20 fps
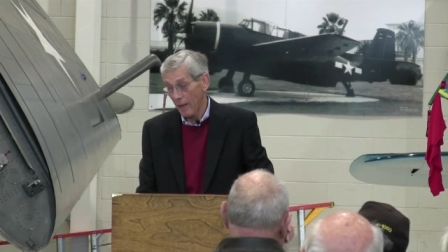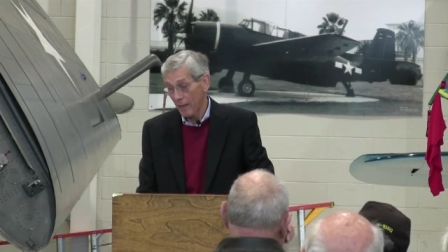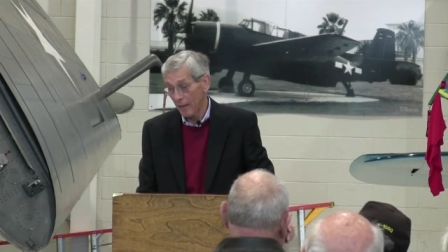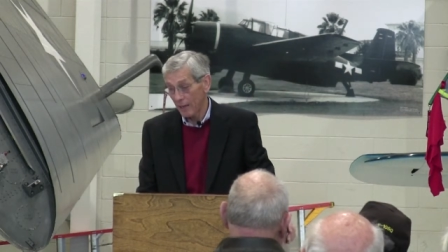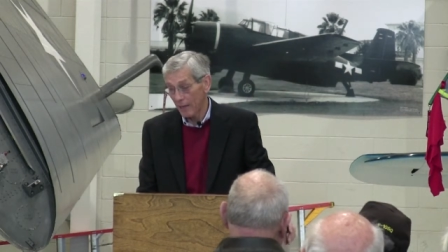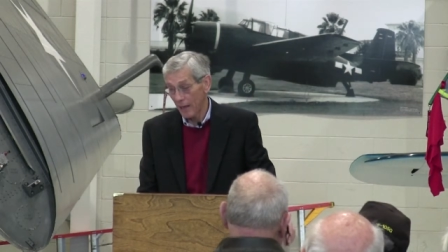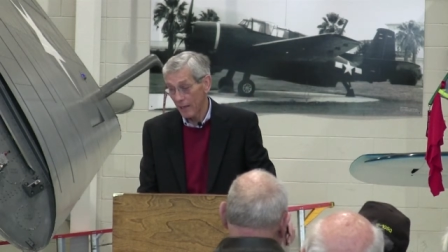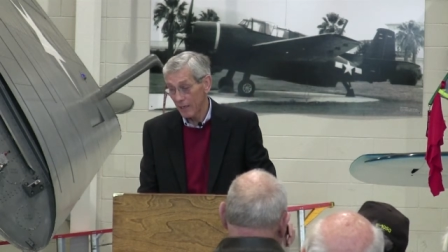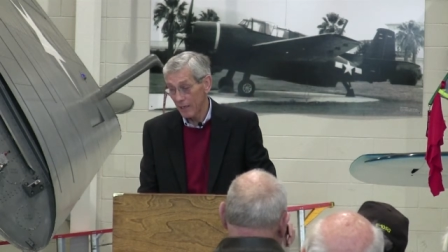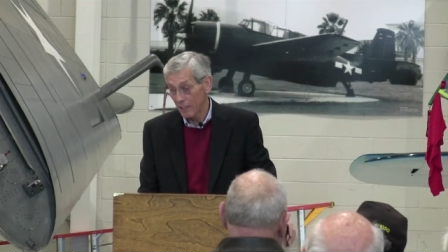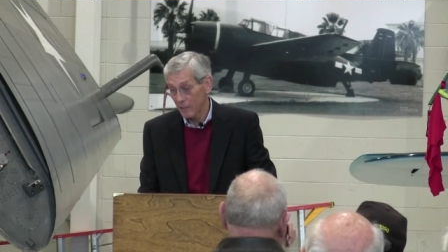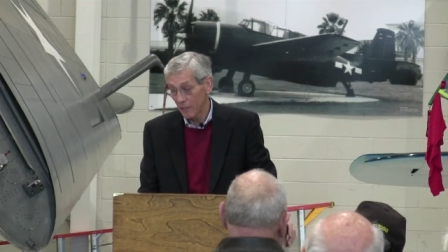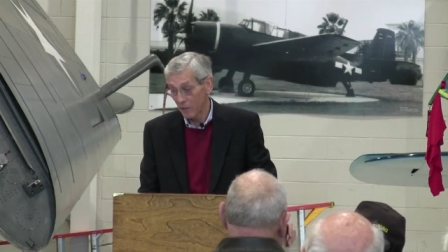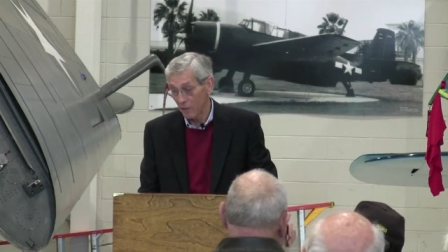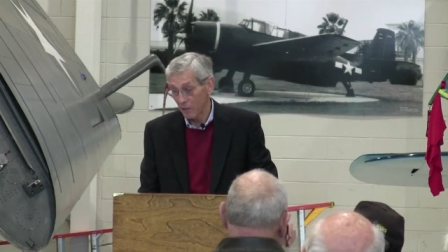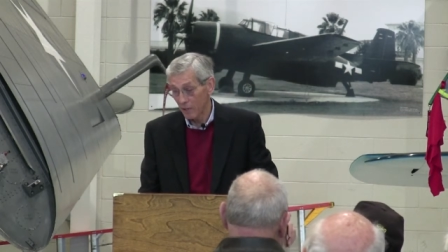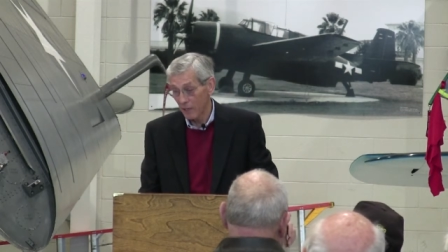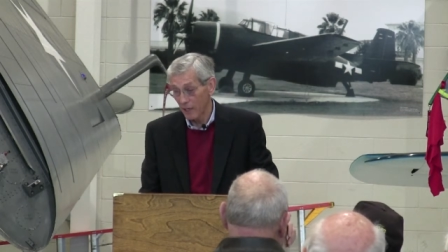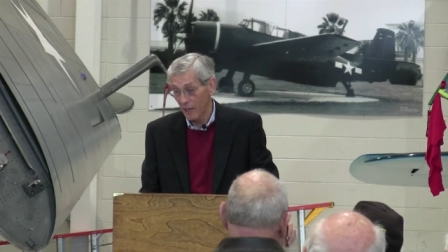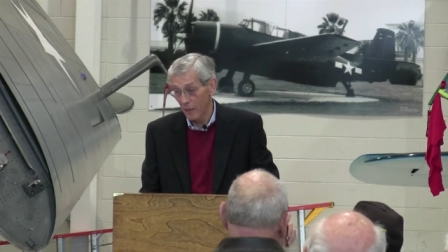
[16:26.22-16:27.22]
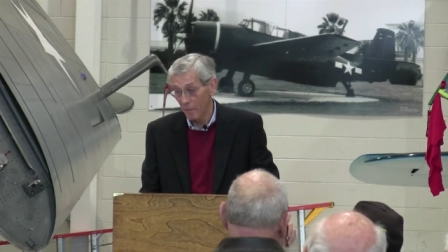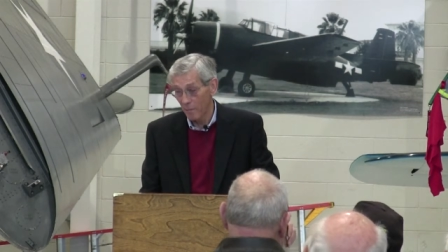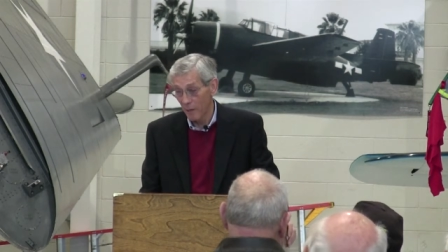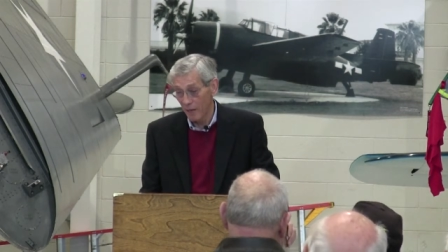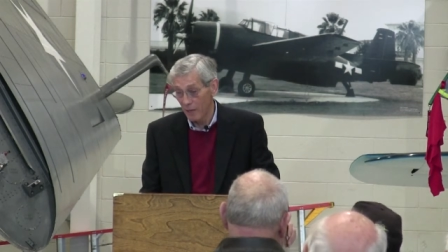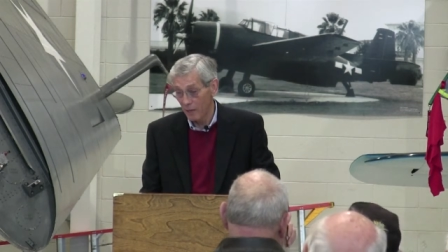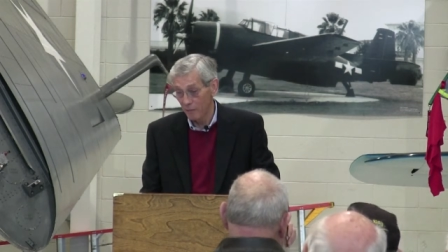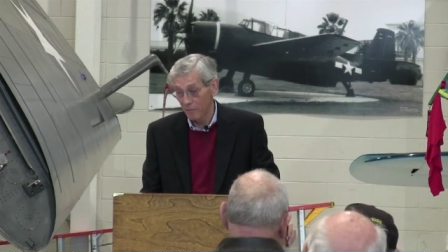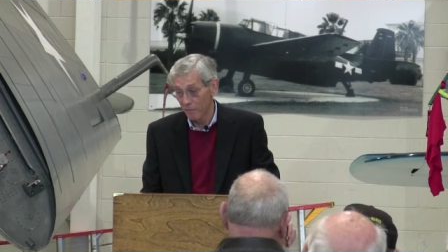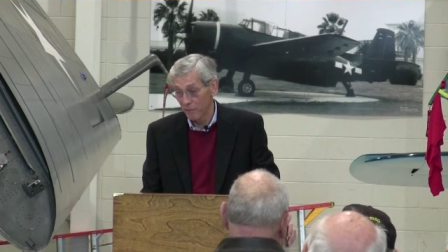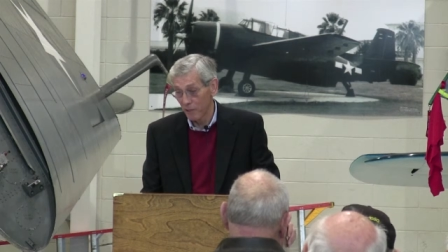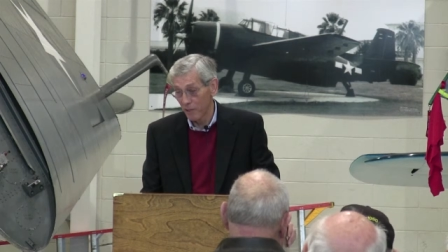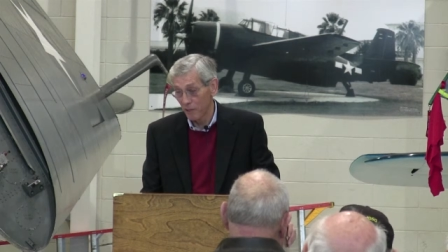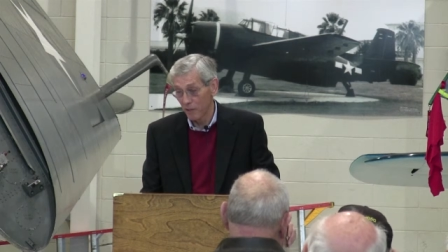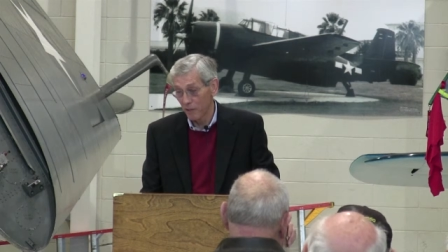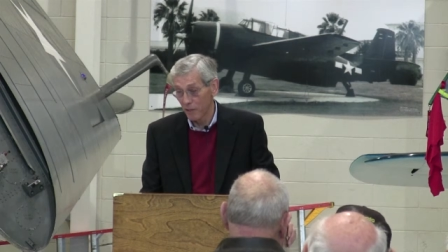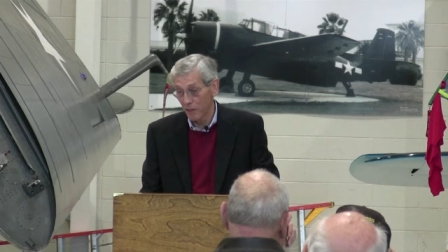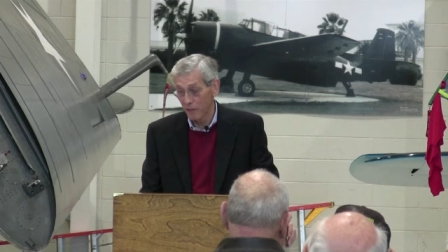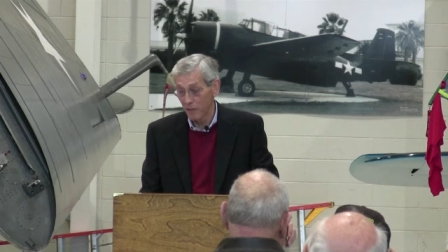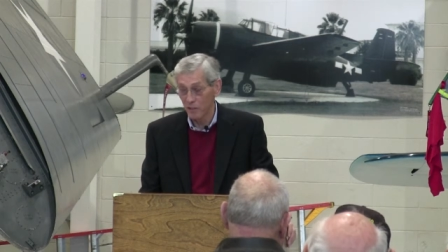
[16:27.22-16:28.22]
I, I, guess the only thing I might have
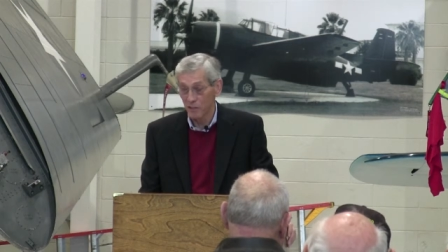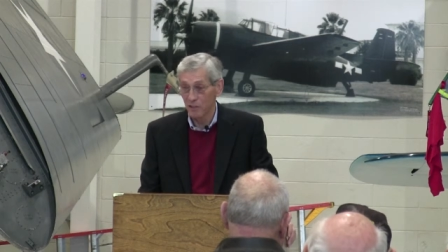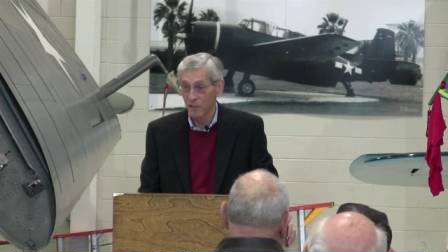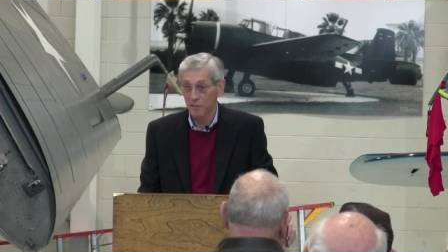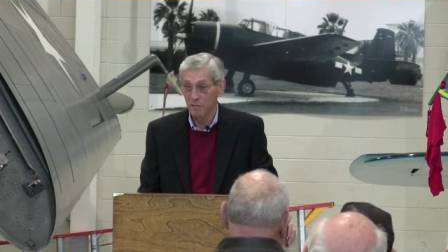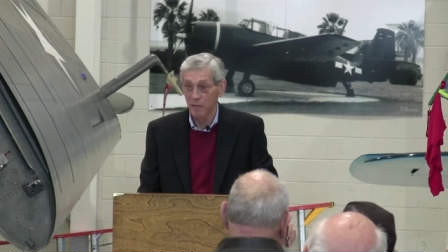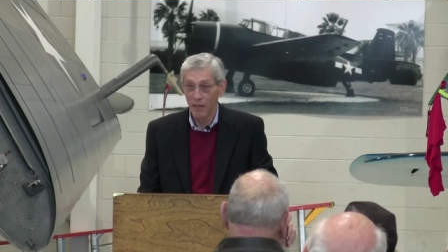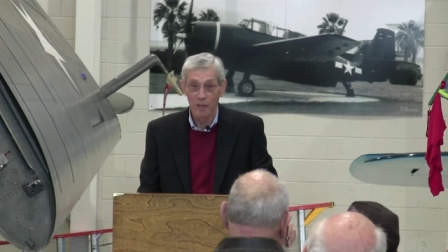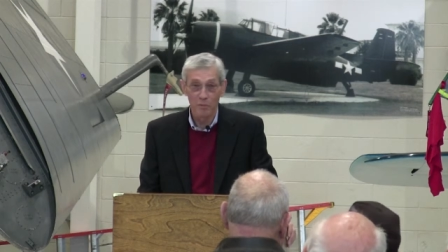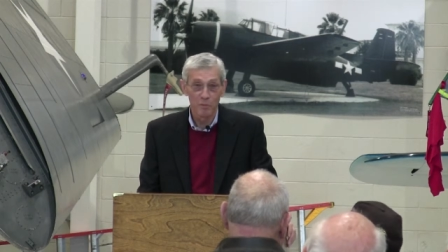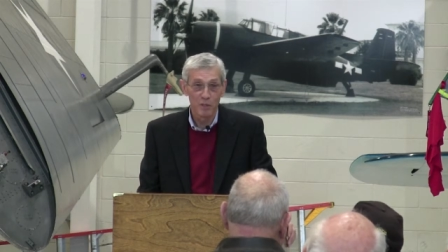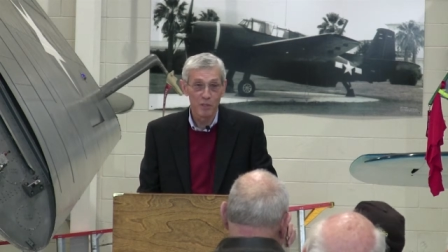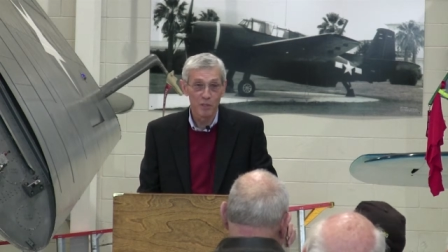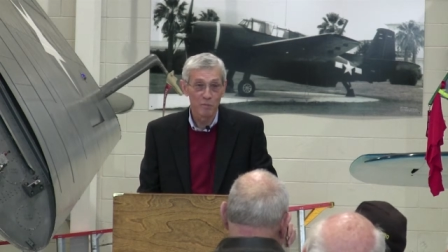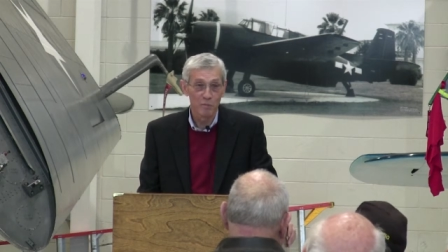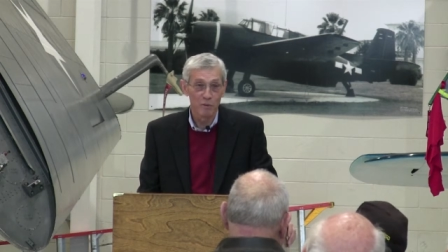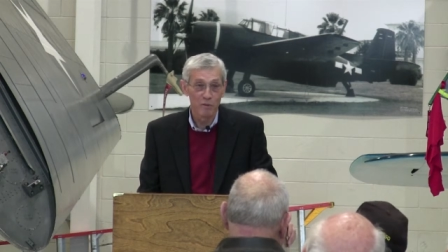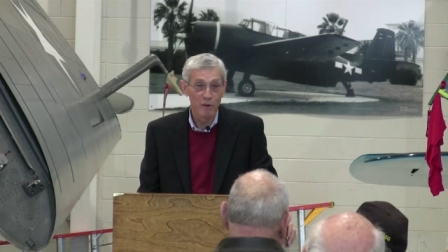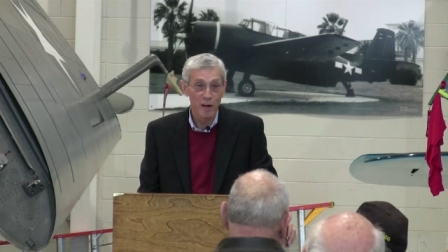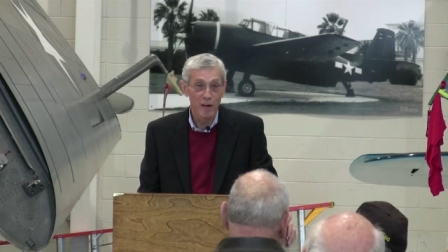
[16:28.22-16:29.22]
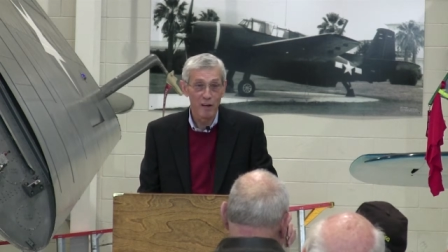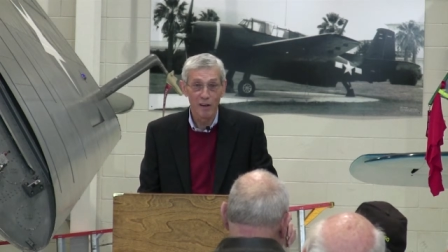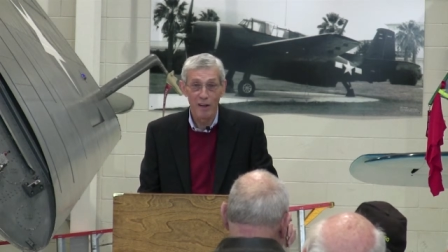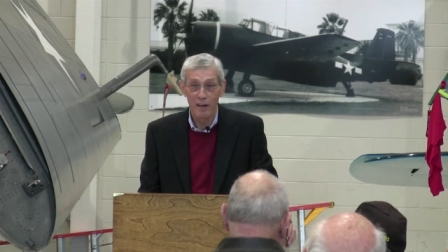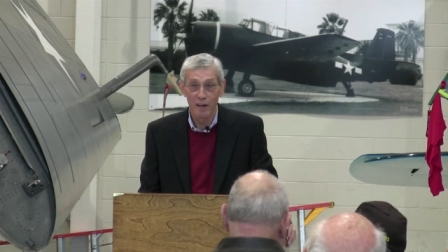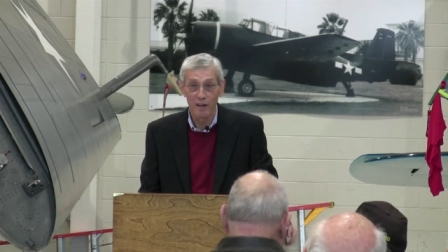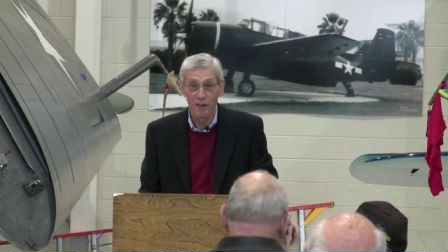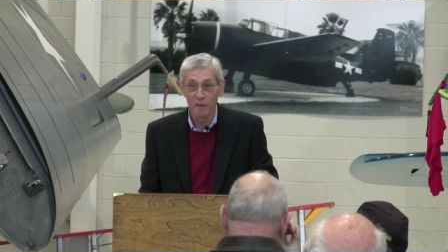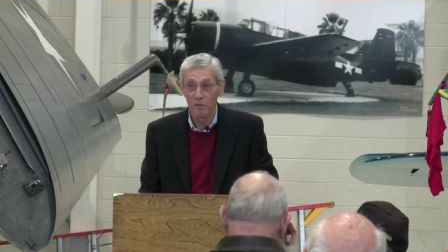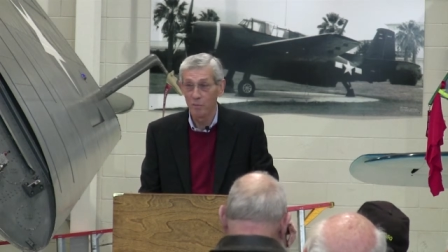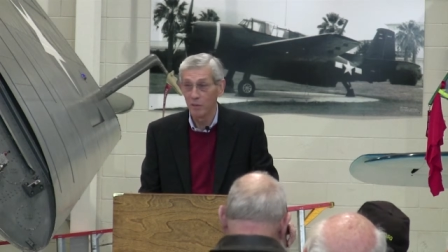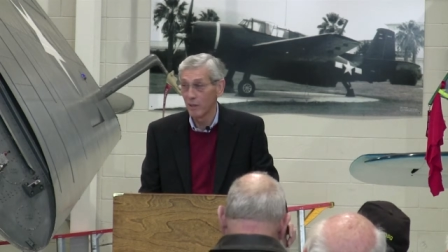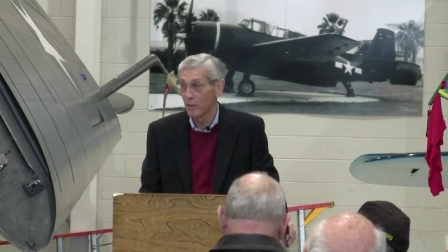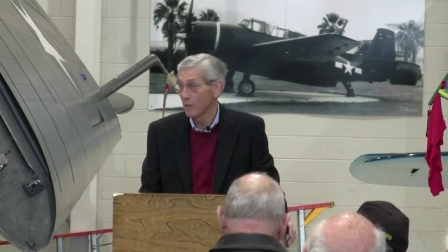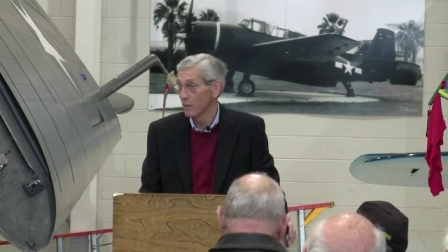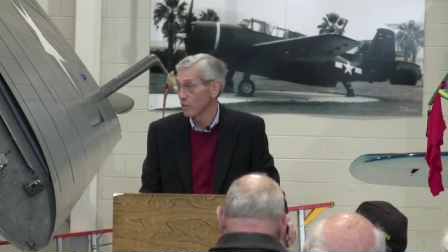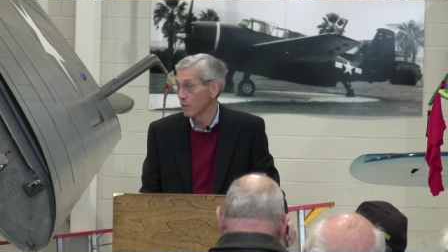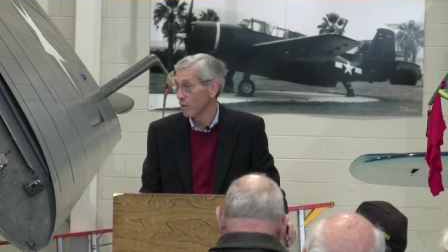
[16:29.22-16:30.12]
done there is helped his morale out a little bit.